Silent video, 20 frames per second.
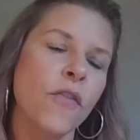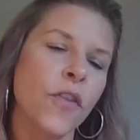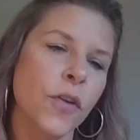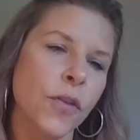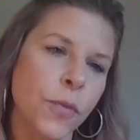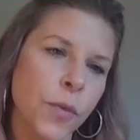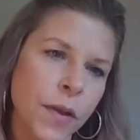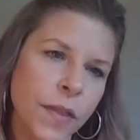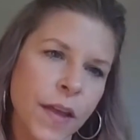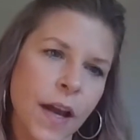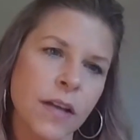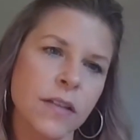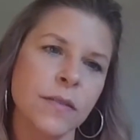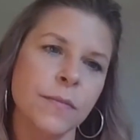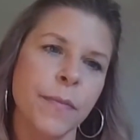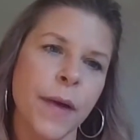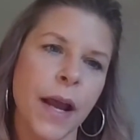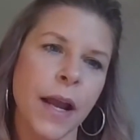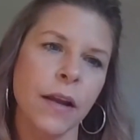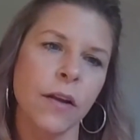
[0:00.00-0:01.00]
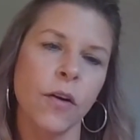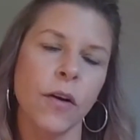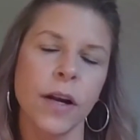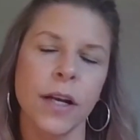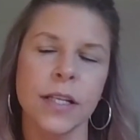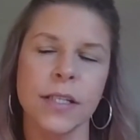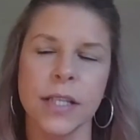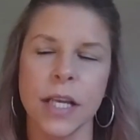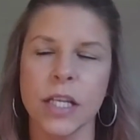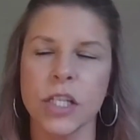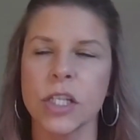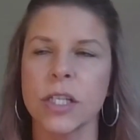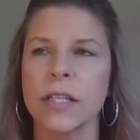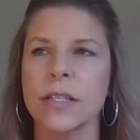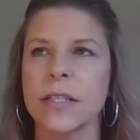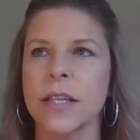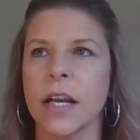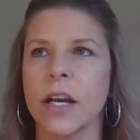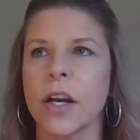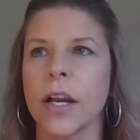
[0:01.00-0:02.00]
over 3,000 buying
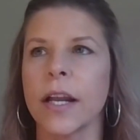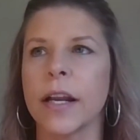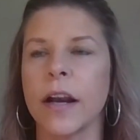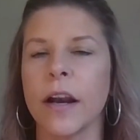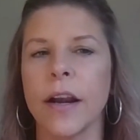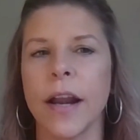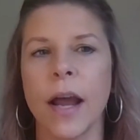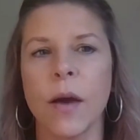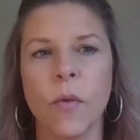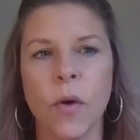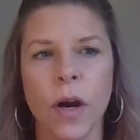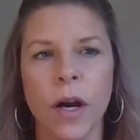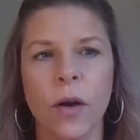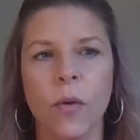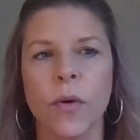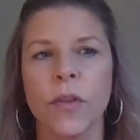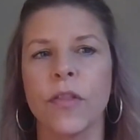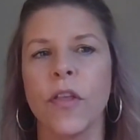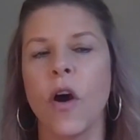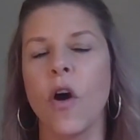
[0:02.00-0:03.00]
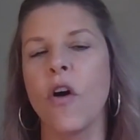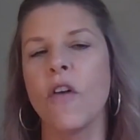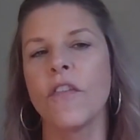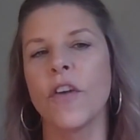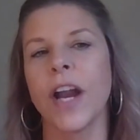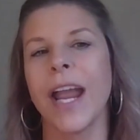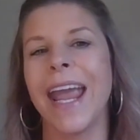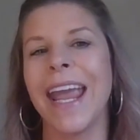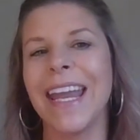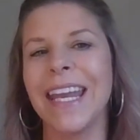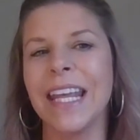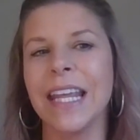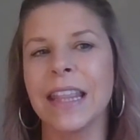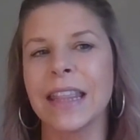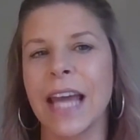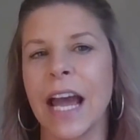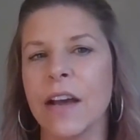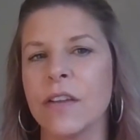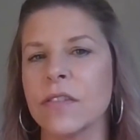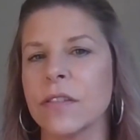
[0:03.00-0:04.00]
organizations that are in our network with over
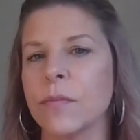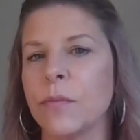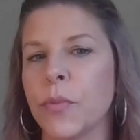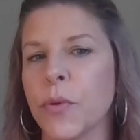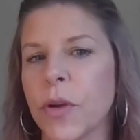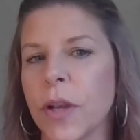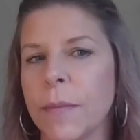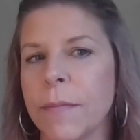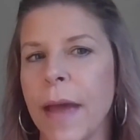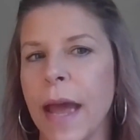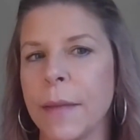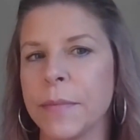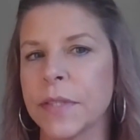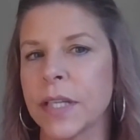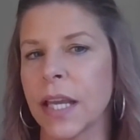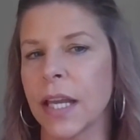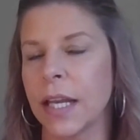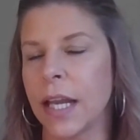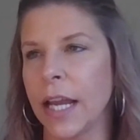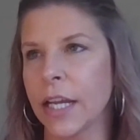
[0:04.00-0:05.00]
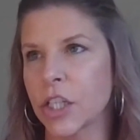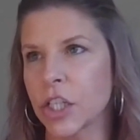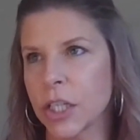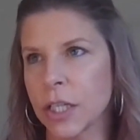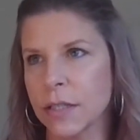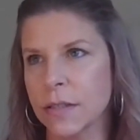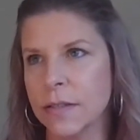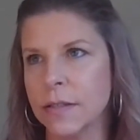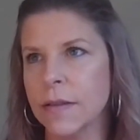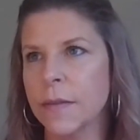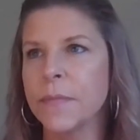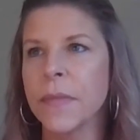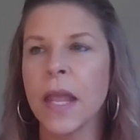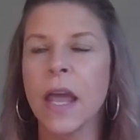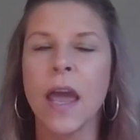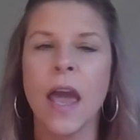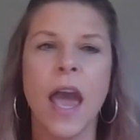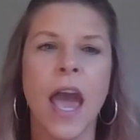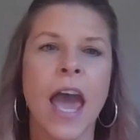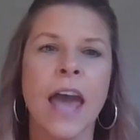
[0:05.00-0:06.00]
80,000 pre-mapped connections.
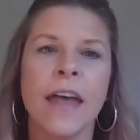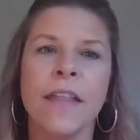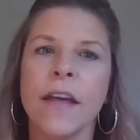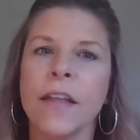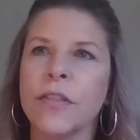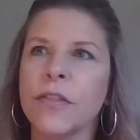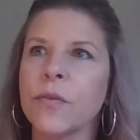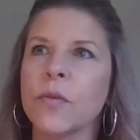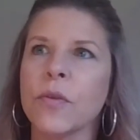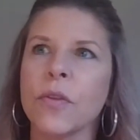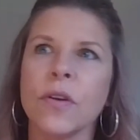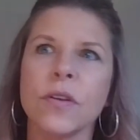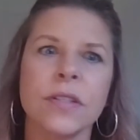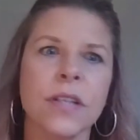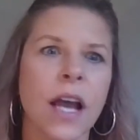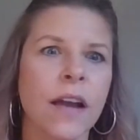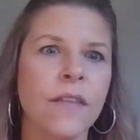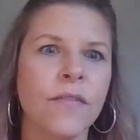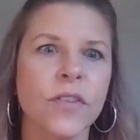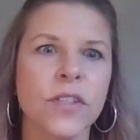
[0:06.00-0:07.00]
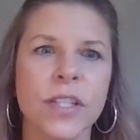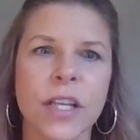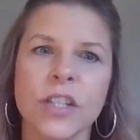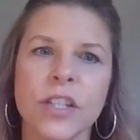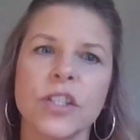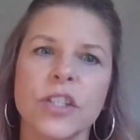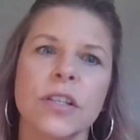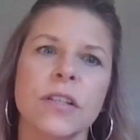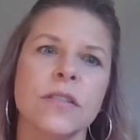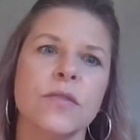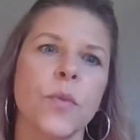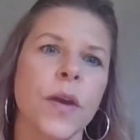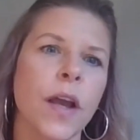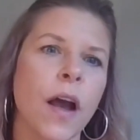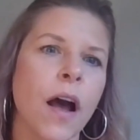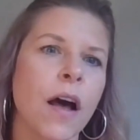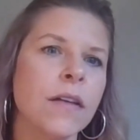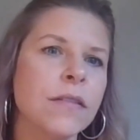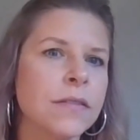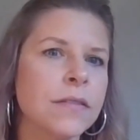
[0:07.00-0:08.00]
And then through those conversations, we
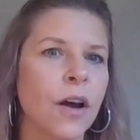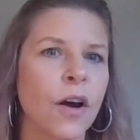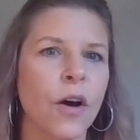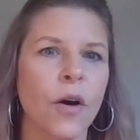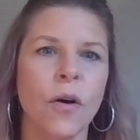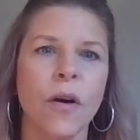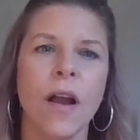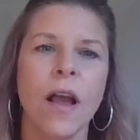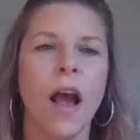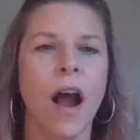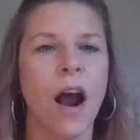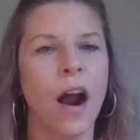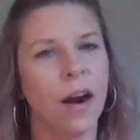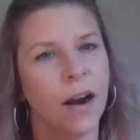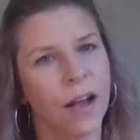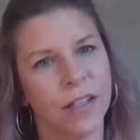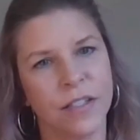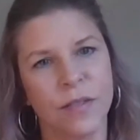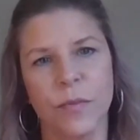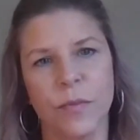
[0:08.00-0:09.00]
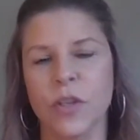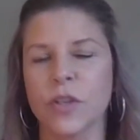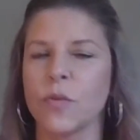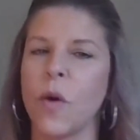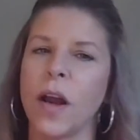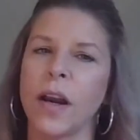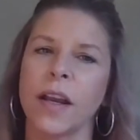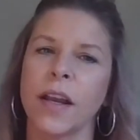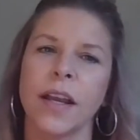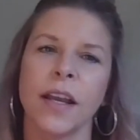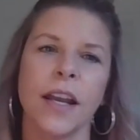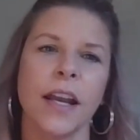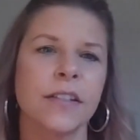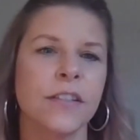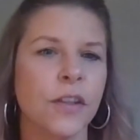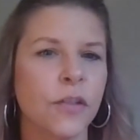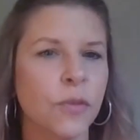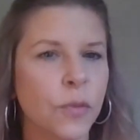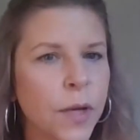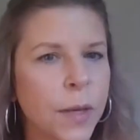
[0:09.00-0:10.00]
also, our customers want to connect
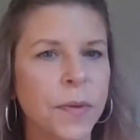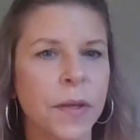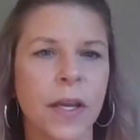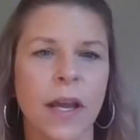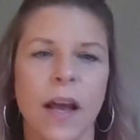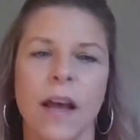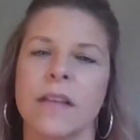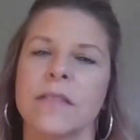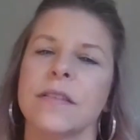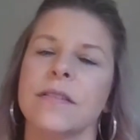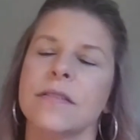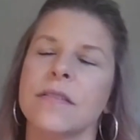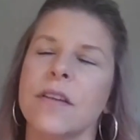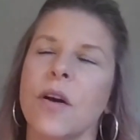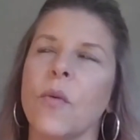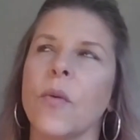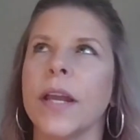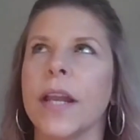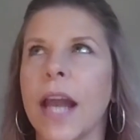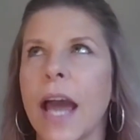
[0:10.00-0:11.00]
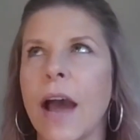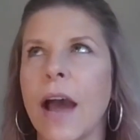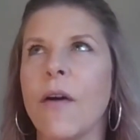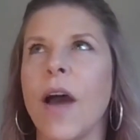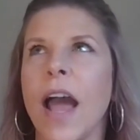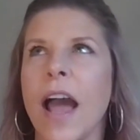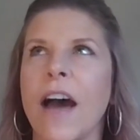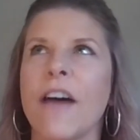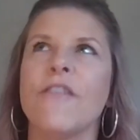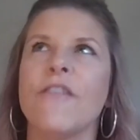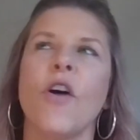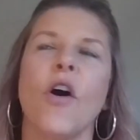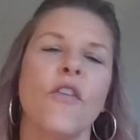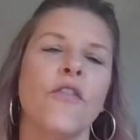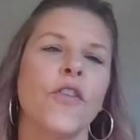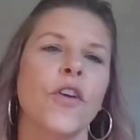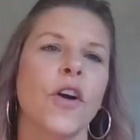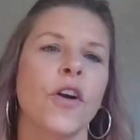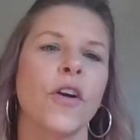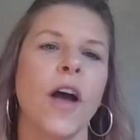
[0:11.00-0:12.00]
to 3PLs. And so we now have
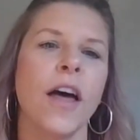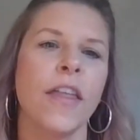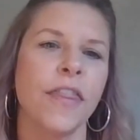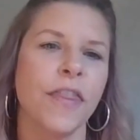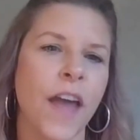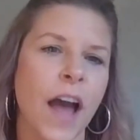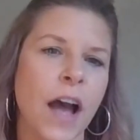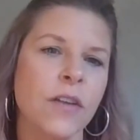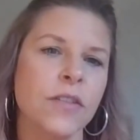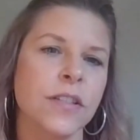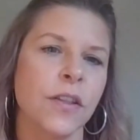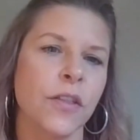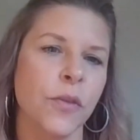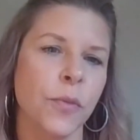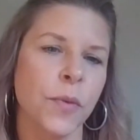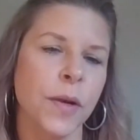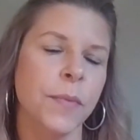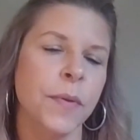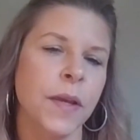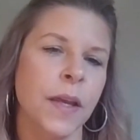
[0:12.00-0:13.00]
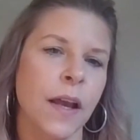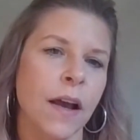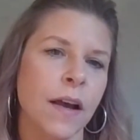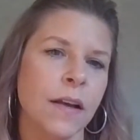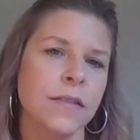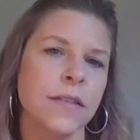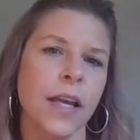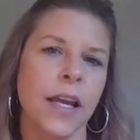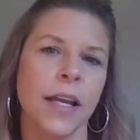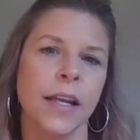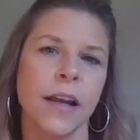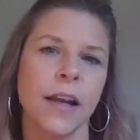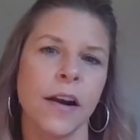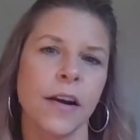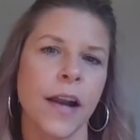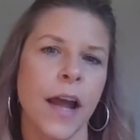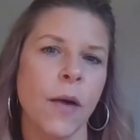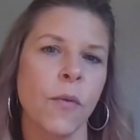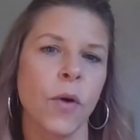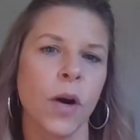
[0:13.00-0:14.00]
over 1,000 3PLs in our
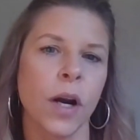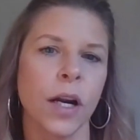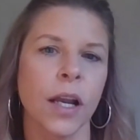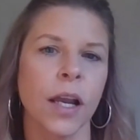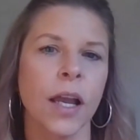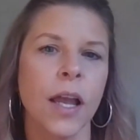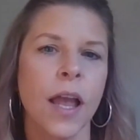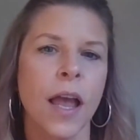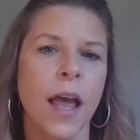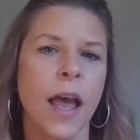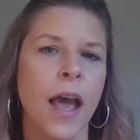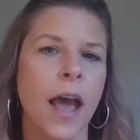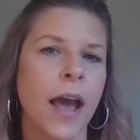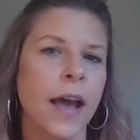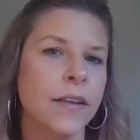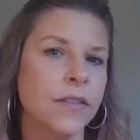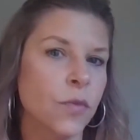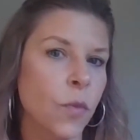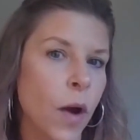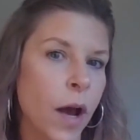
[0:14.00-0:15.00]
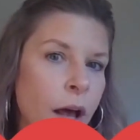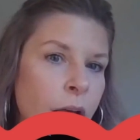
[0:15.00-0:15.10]
network as